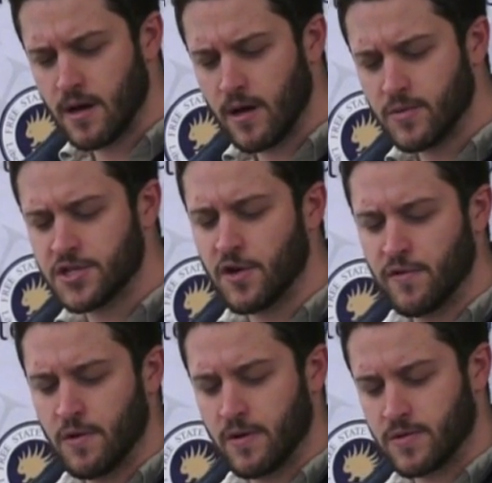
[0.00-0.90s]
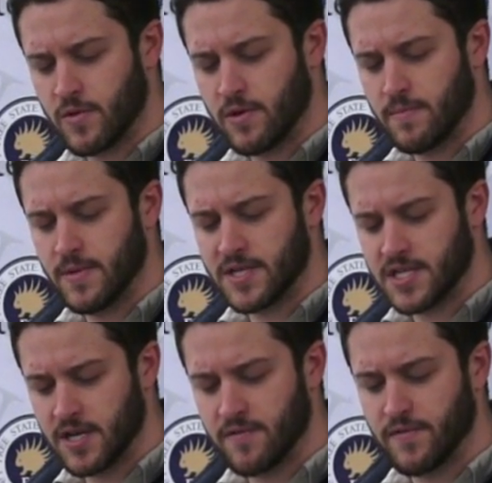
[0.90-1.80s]
uh, which is overlooked or let's
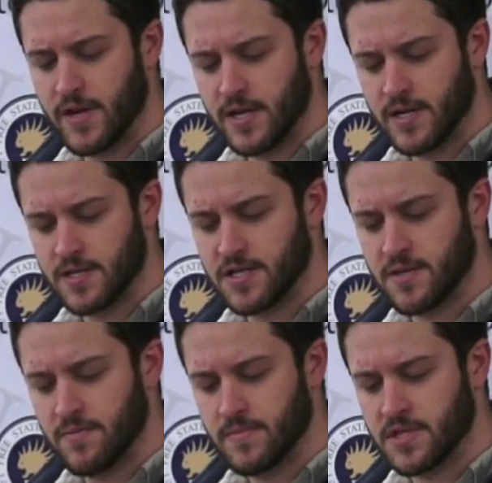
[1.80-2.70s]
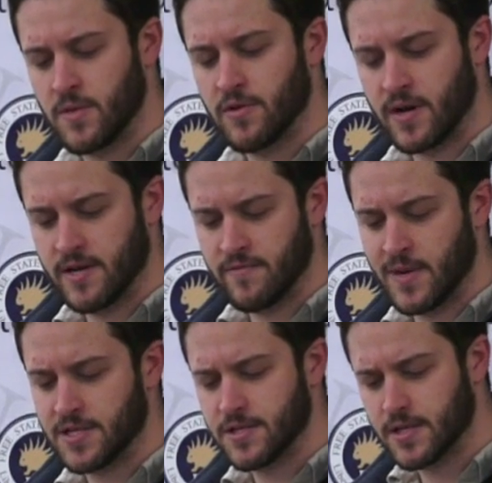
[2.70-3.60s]
say conflated into some some other kind of
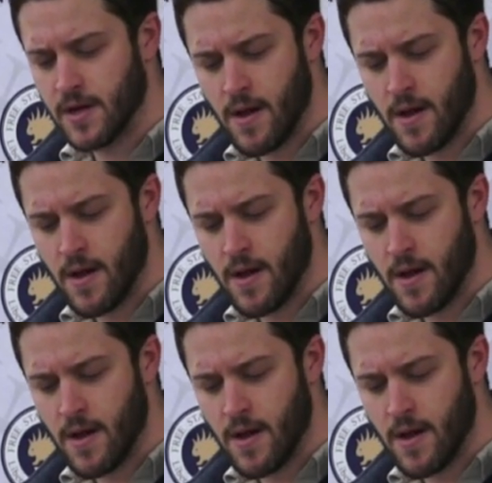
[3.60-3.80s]
message.